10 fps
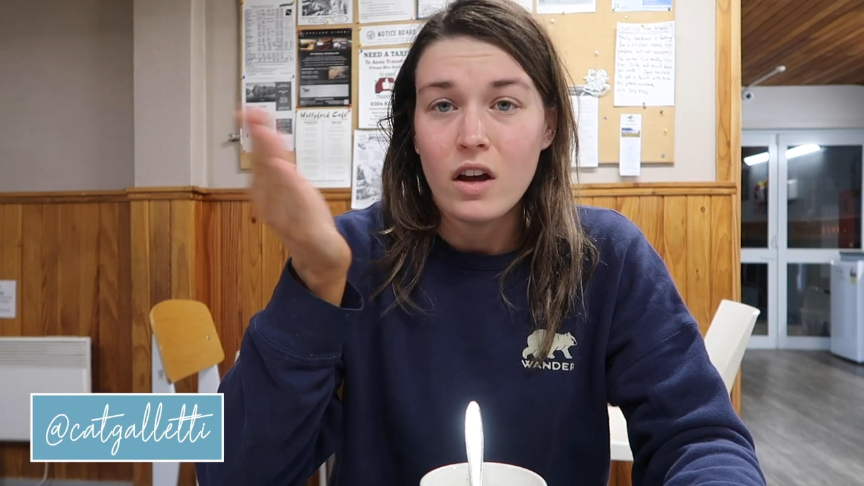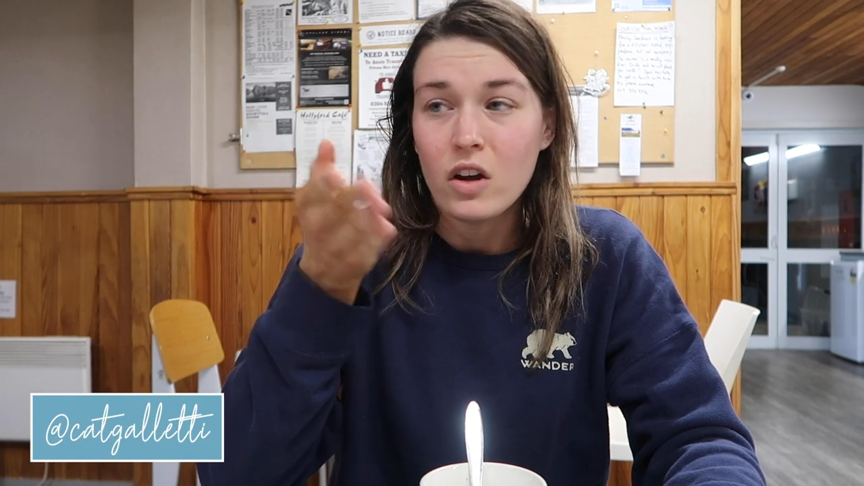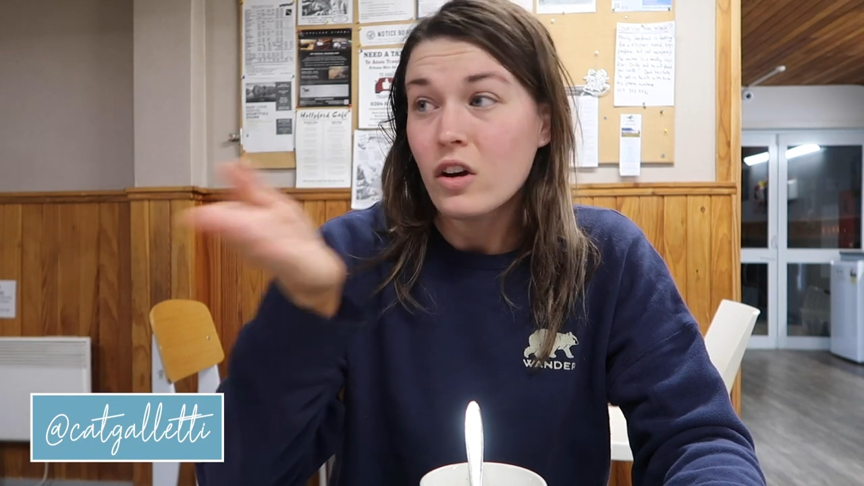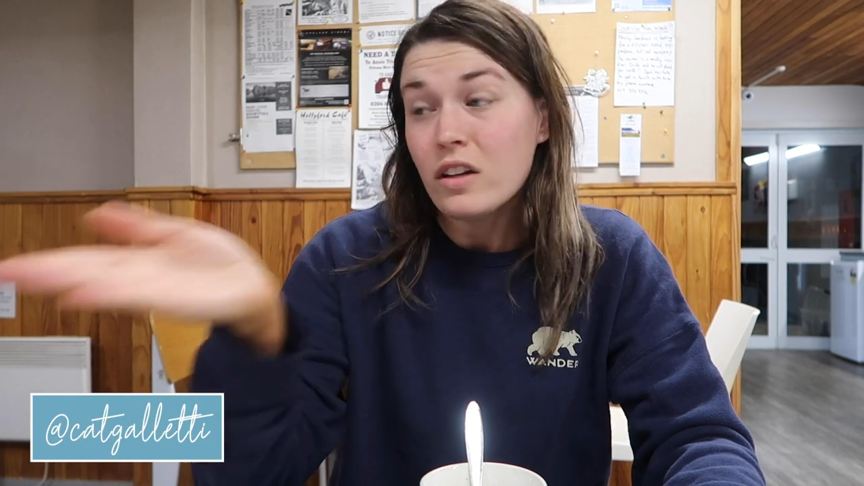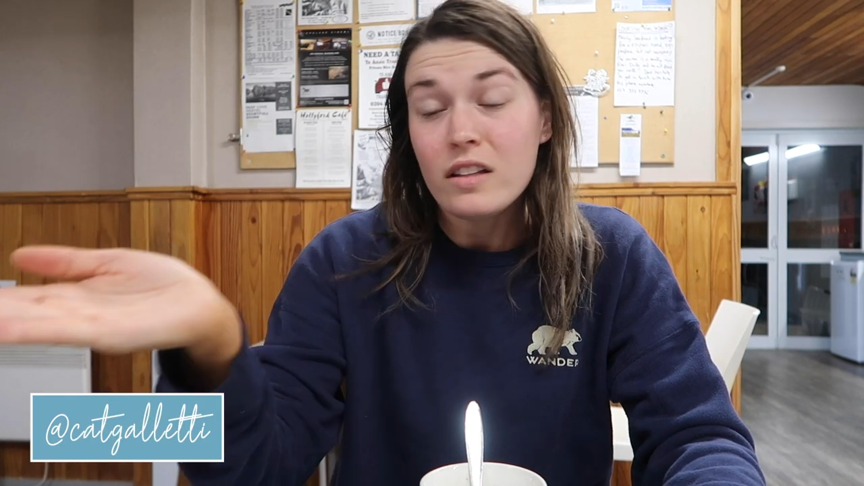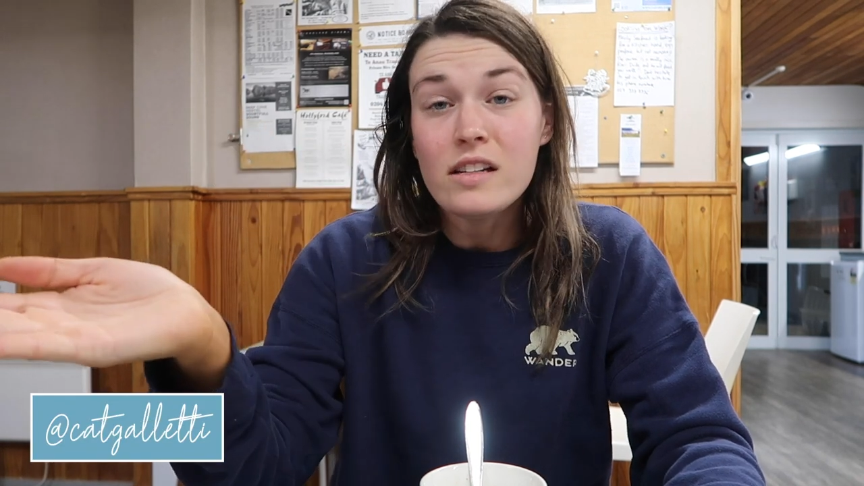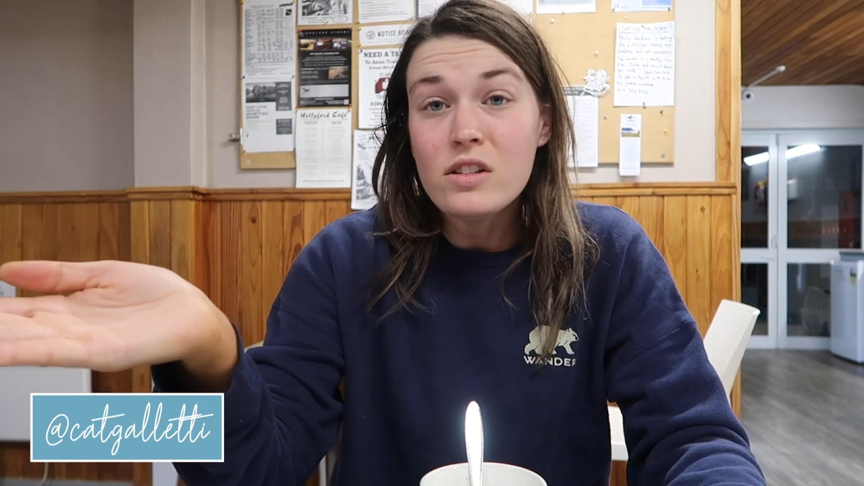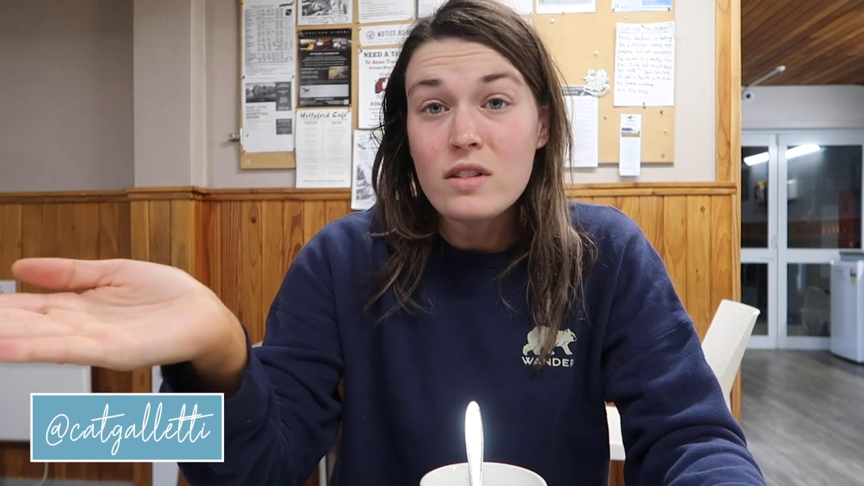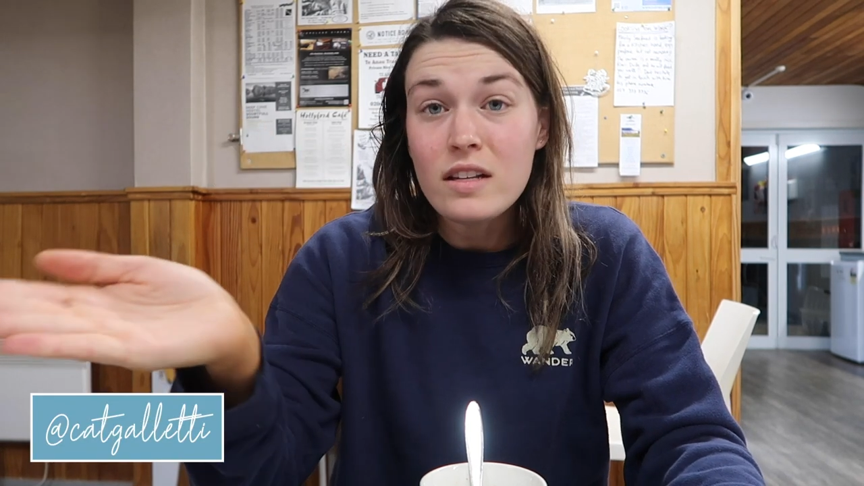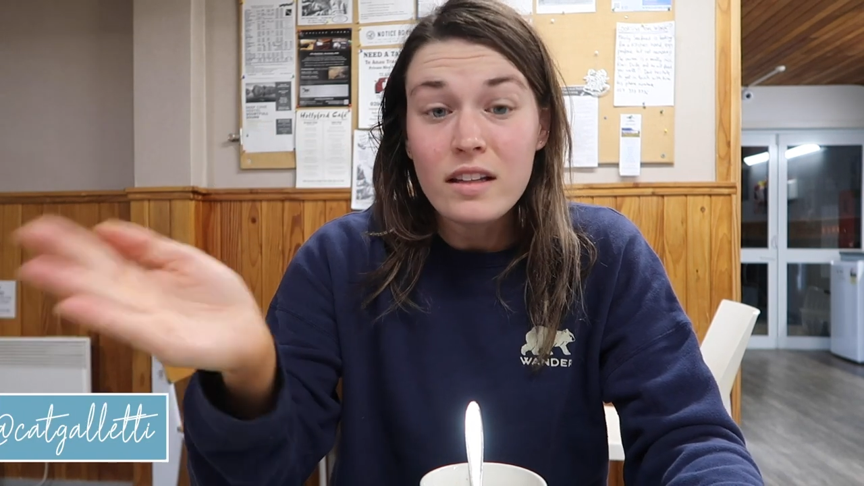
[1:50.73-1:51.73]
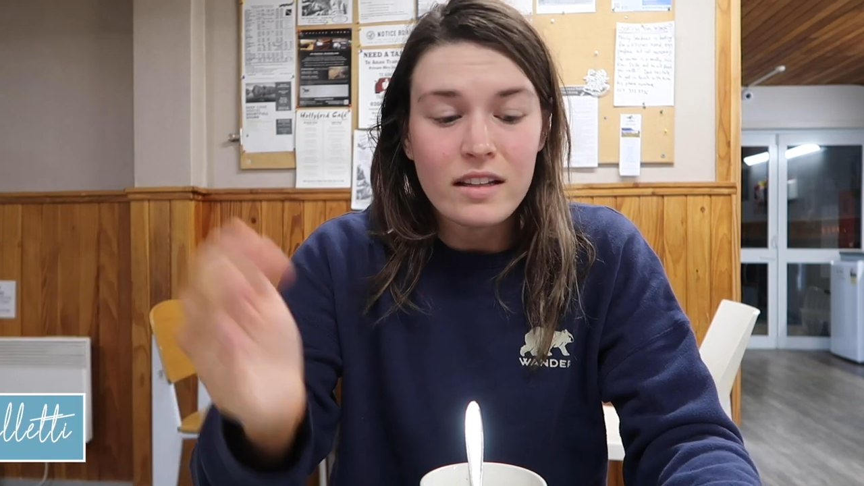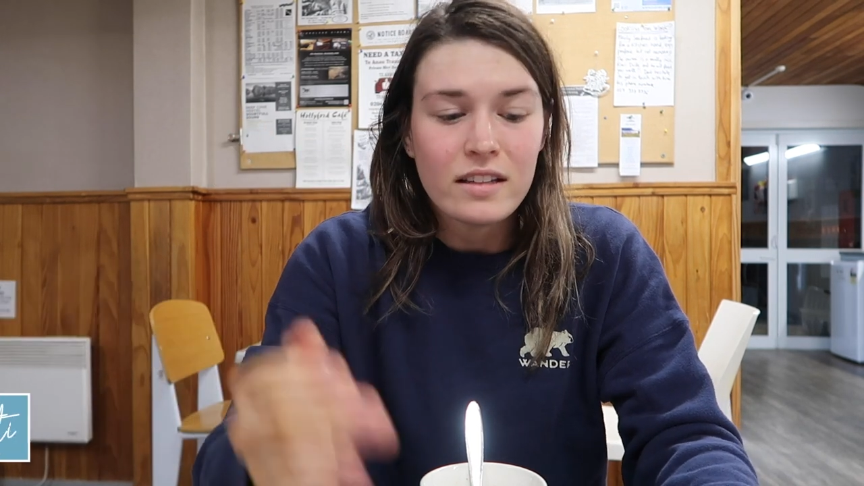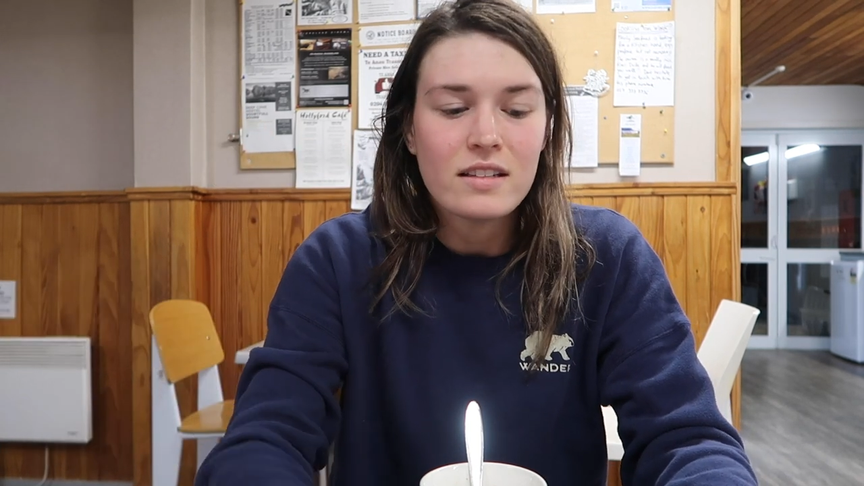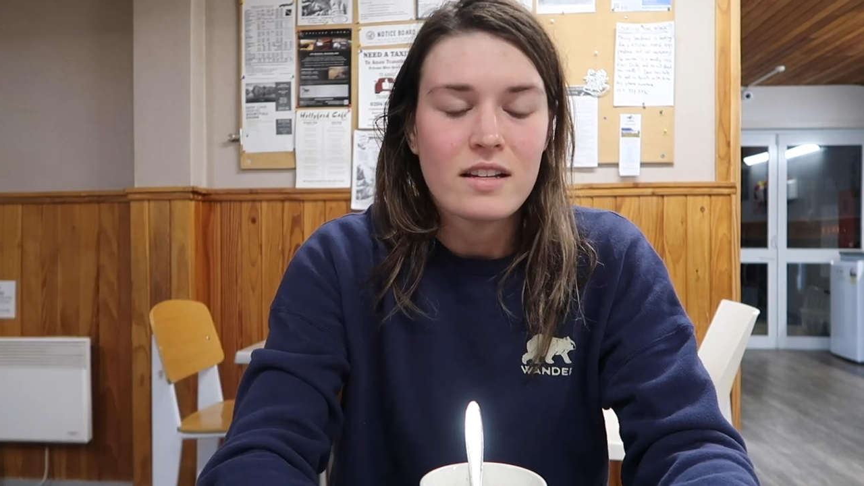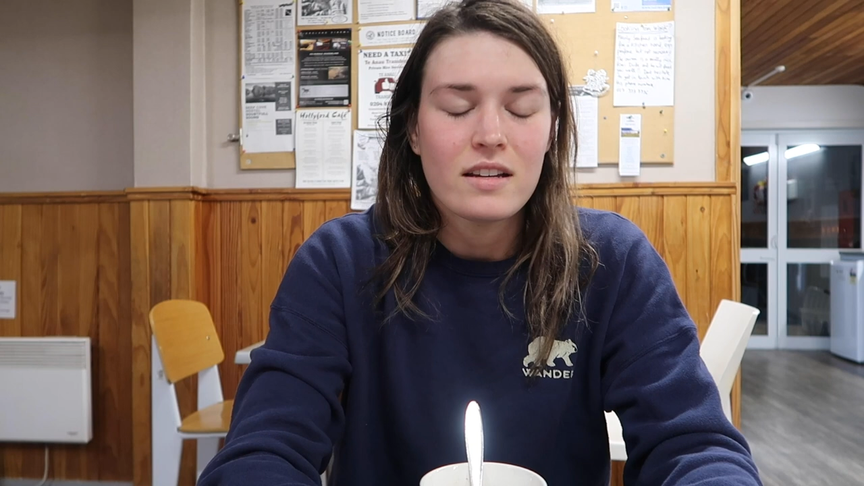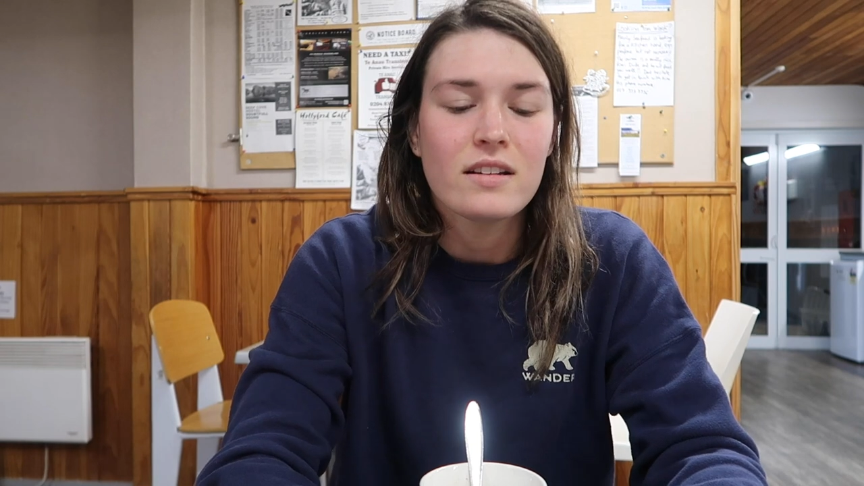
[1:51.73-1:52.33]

currently in New Zealand.